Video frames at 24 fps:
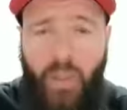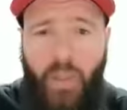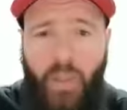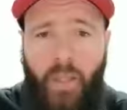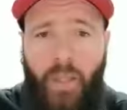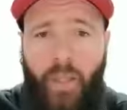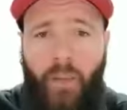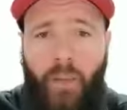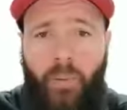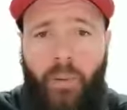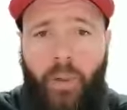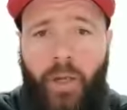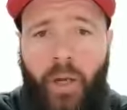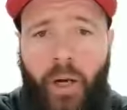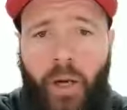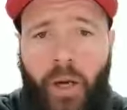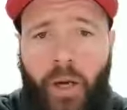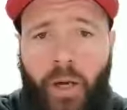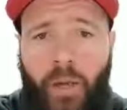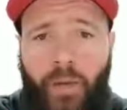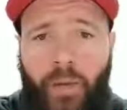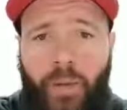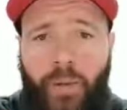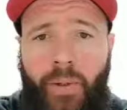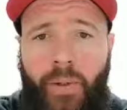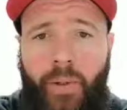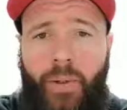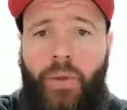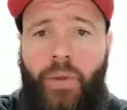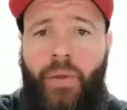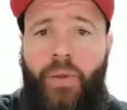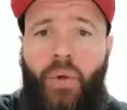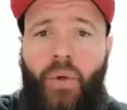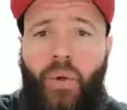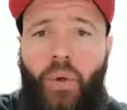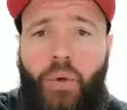here we go,
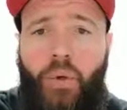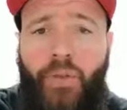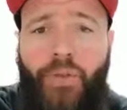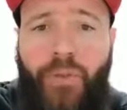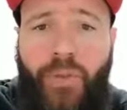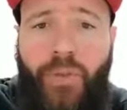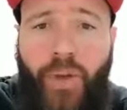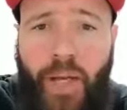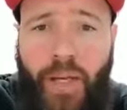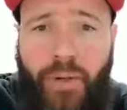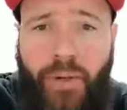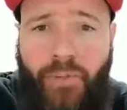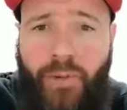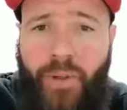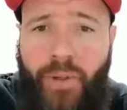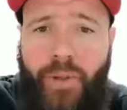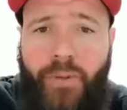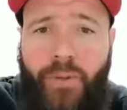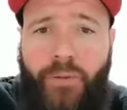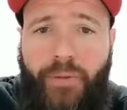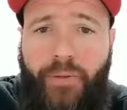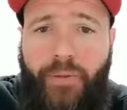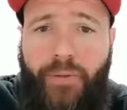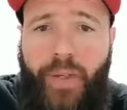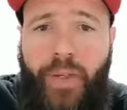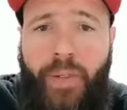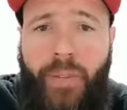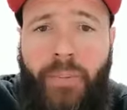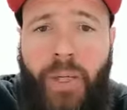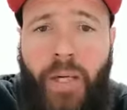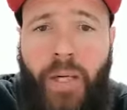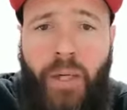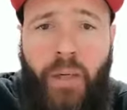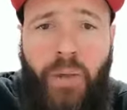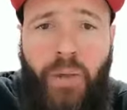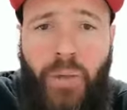your favourite
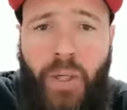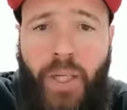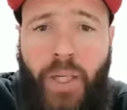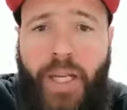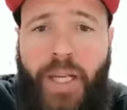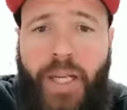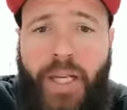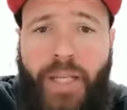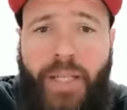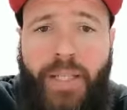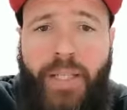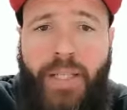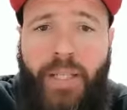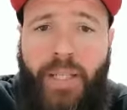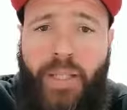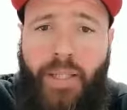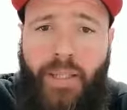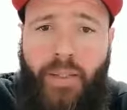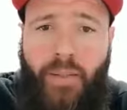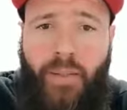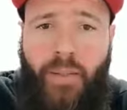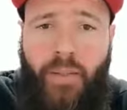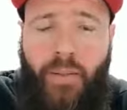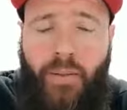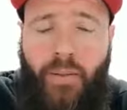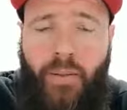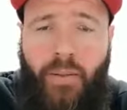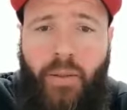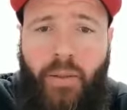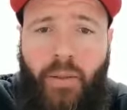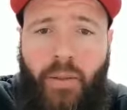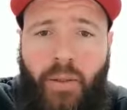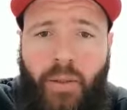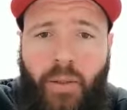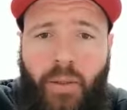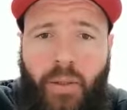female lead.
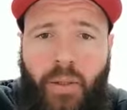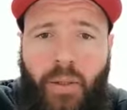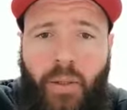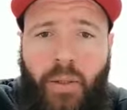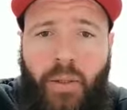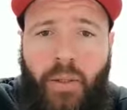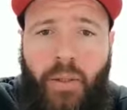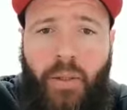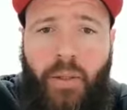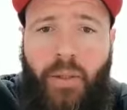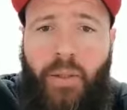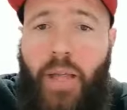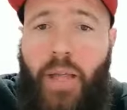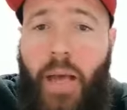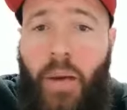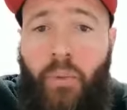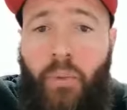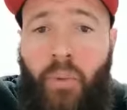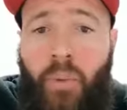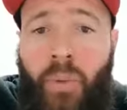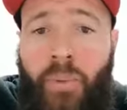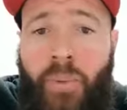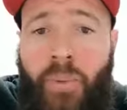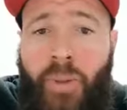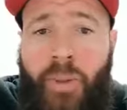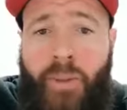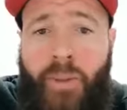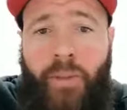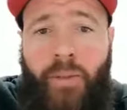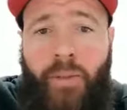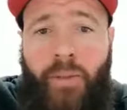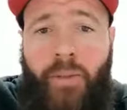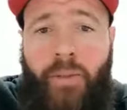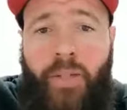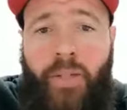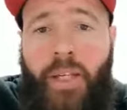That
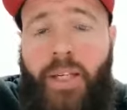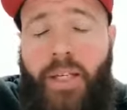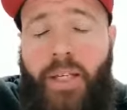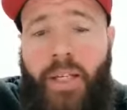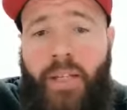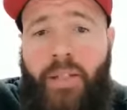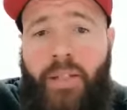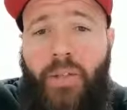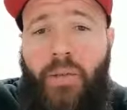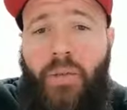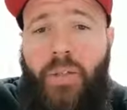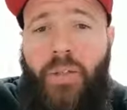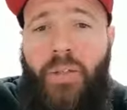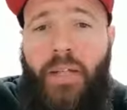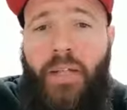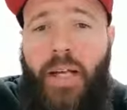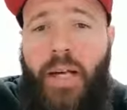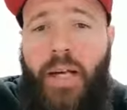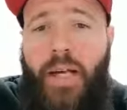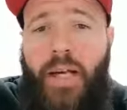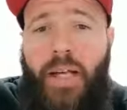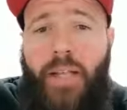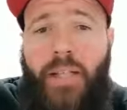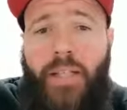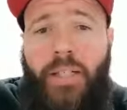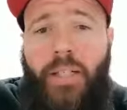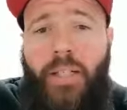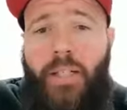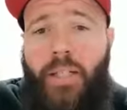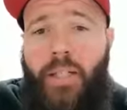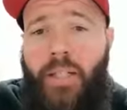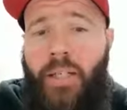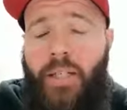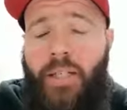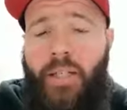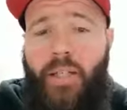woman that gets on stage
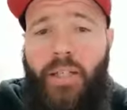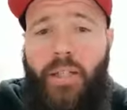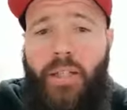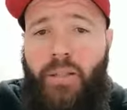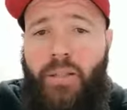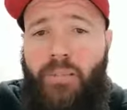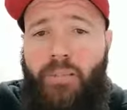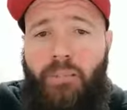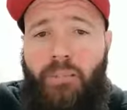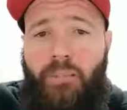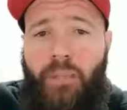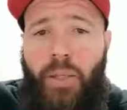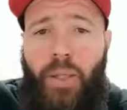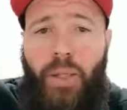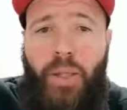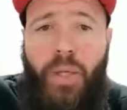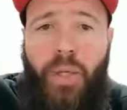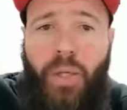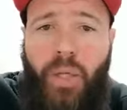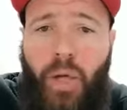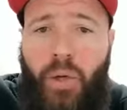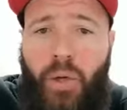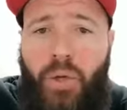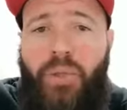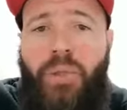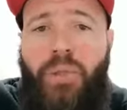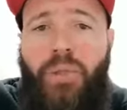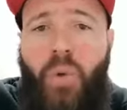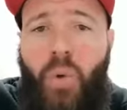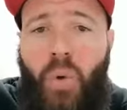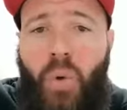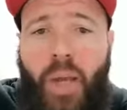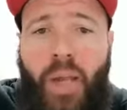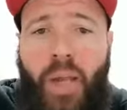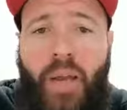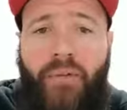that just blows
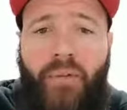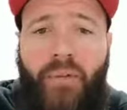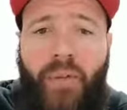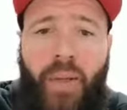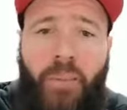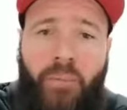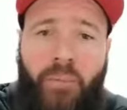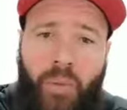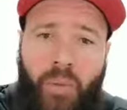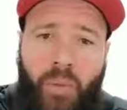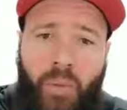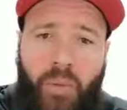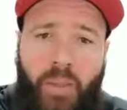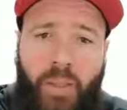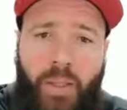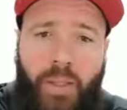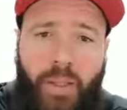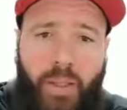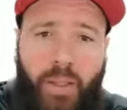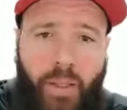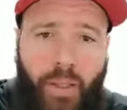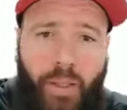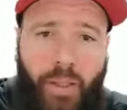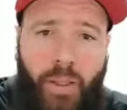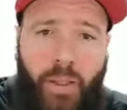your effing mind.